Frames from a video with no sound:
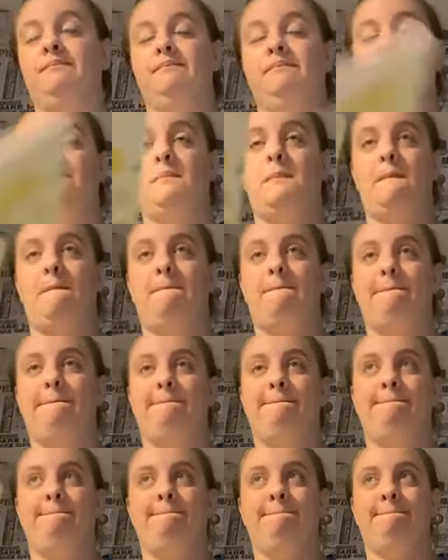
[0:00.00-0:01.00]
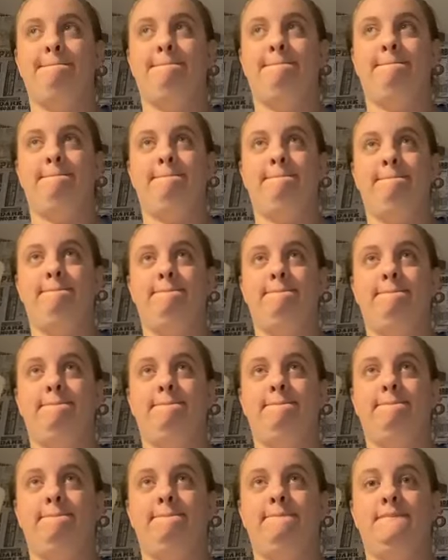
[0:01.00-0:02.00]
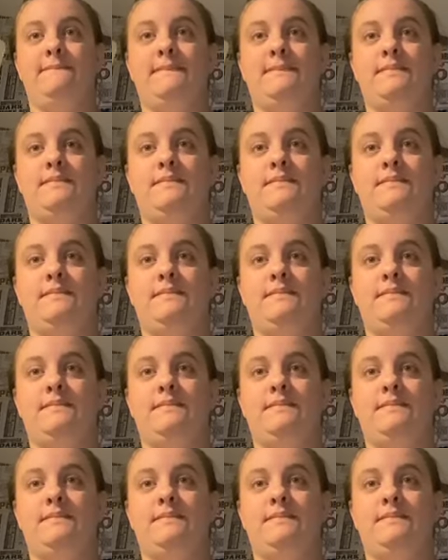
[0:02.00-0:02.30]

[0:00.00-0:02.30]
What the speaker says: Nothing is said.